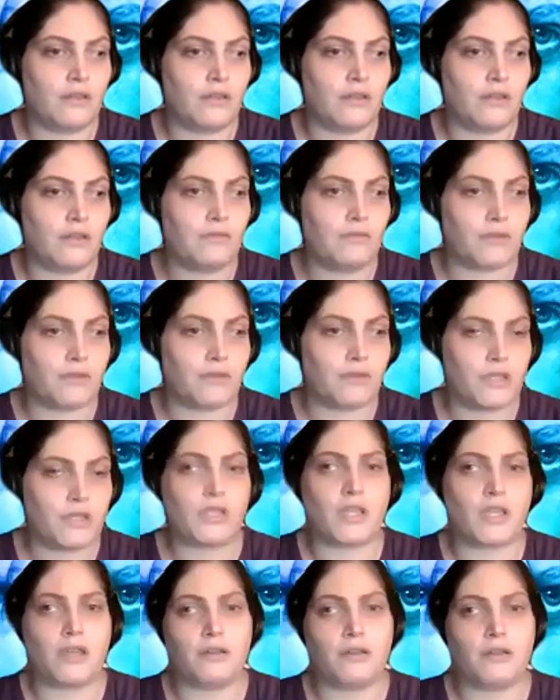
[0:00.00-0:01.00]
reaching
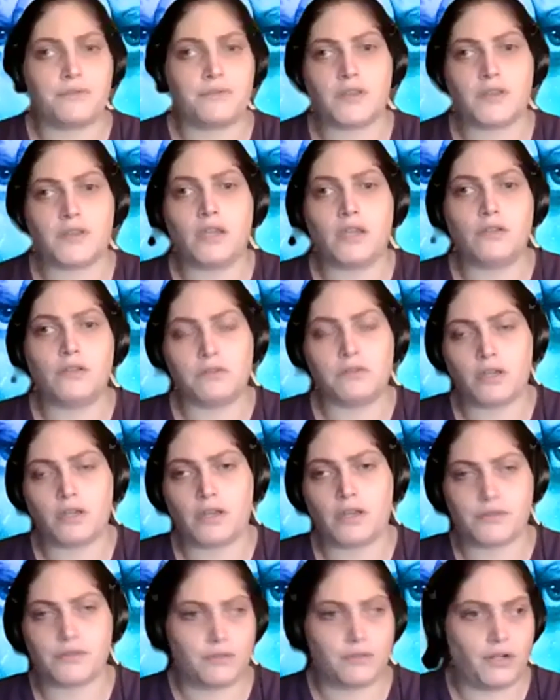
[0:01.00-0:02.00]
out saying you
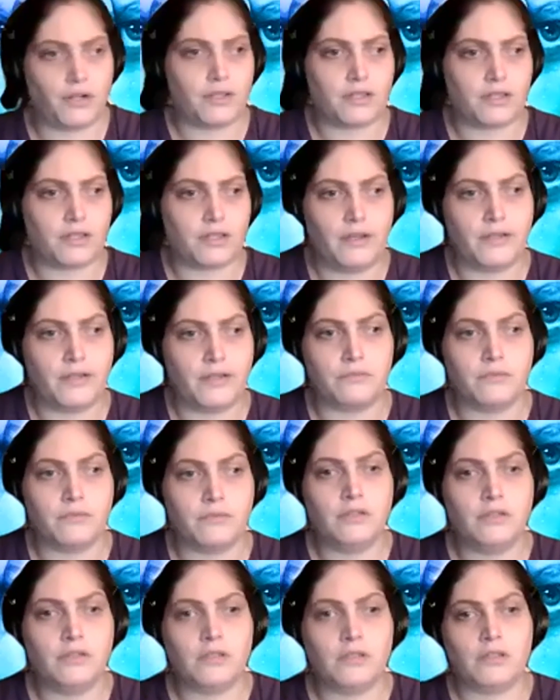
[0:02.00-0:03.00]
guys are not alone
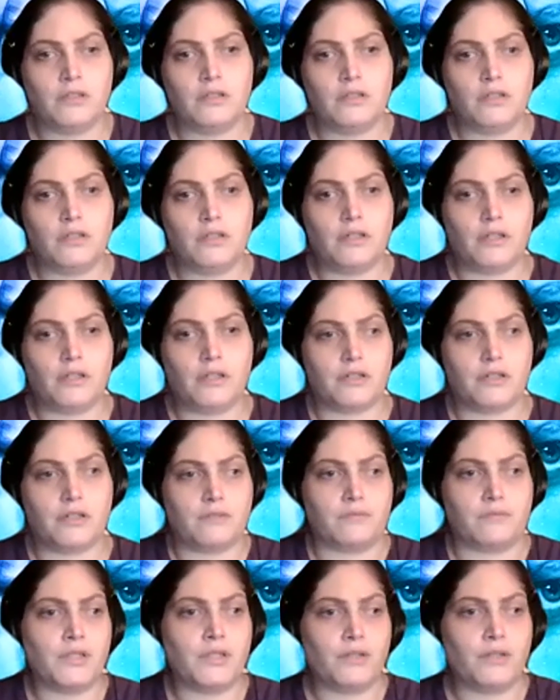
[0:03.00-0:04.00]

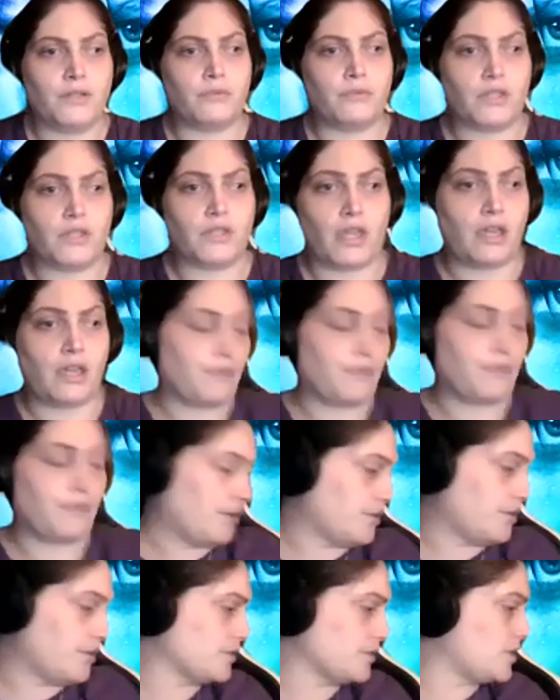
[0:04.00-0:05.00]
when you have a
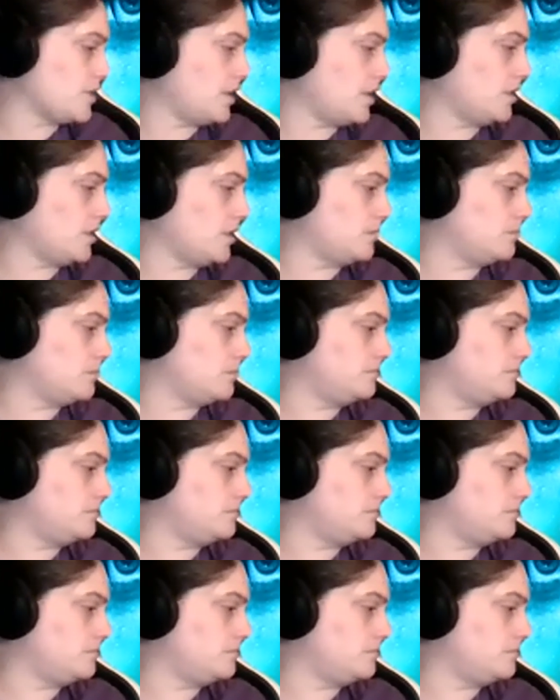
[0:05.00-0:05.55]
hard time.